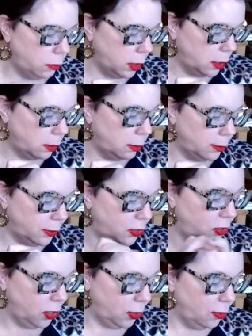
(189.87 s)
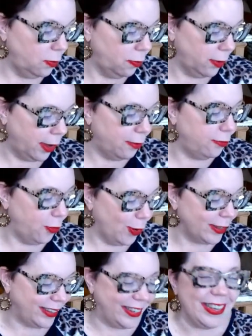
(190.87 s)
uh, two, uh,
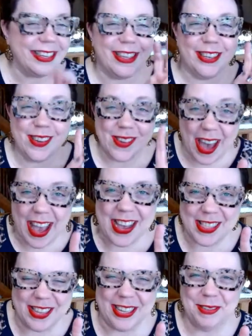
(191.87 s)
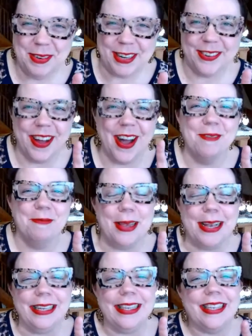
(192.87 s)
four, six, two, eight millimeter round
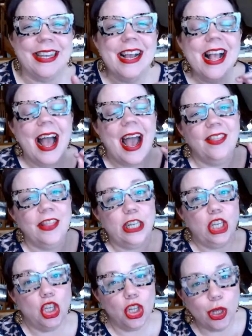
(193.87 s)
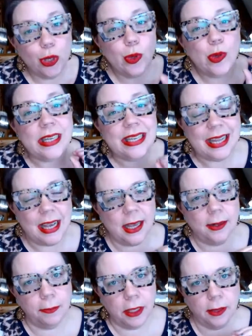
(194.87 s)
beads, and then two
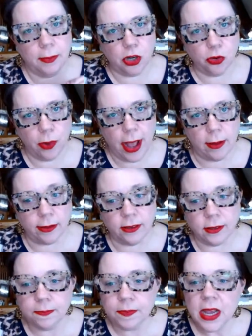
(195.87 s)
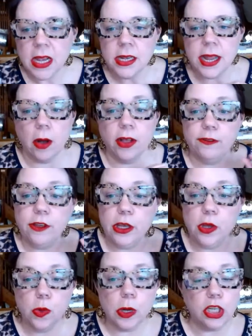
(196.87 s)
10 millimeter rounds. Now, if
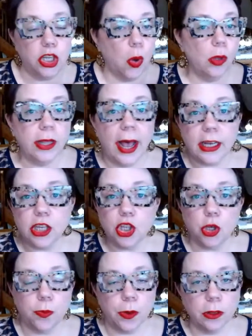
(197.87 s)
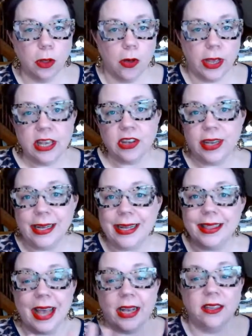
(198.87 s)
you don't like a super long earring,
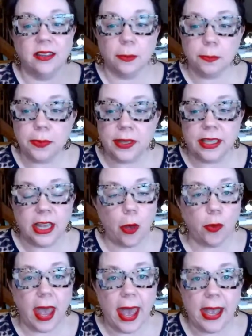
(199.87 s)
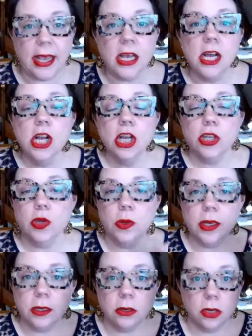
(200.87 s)
that's completely okay. You
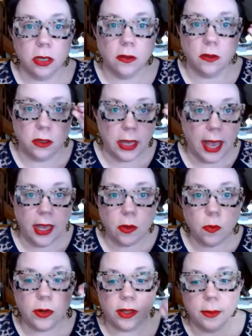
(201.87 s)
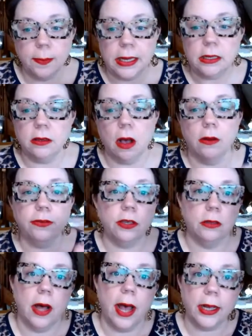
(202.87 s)
can just take one of the beads off.
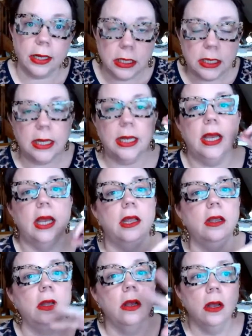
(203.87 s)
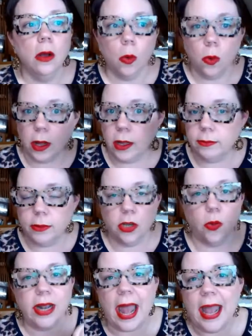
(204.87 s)
So like a 10 or a, you
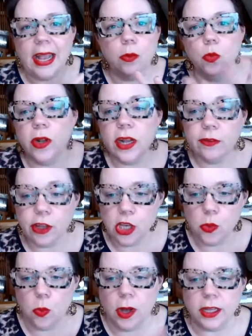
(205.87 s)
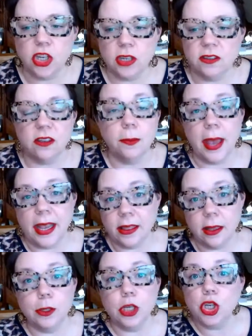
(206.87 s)
know, an eight, whatever you want, just to make
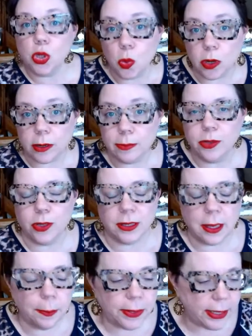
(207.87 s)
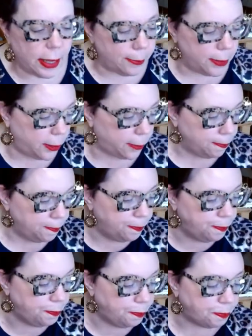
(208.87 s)
them shorter. So it's completely up to
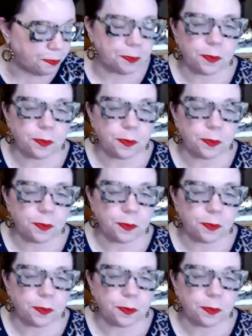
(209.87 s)
you.